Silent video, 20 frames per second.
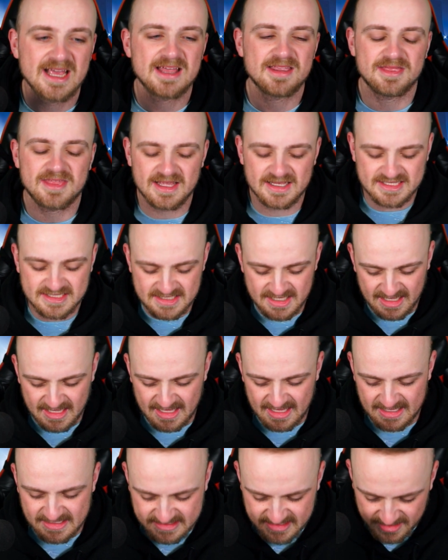This
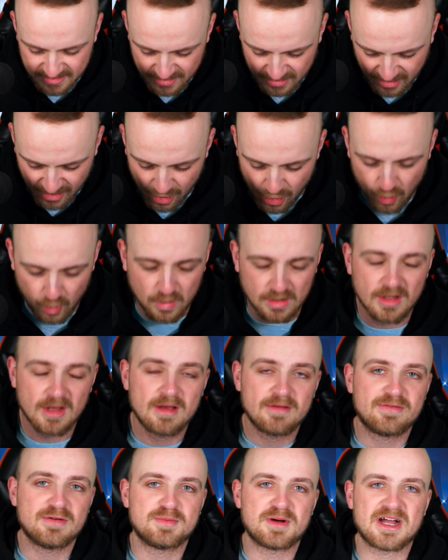is the goal
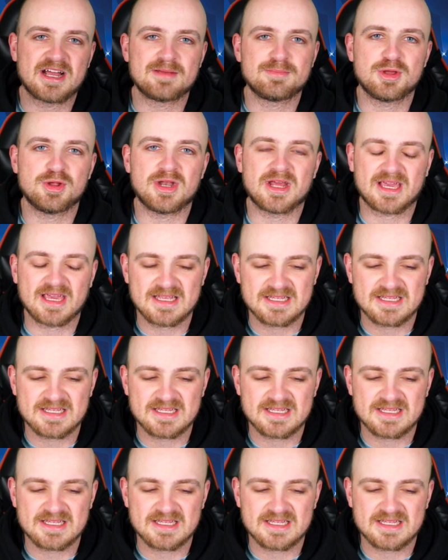for Bayern Munich.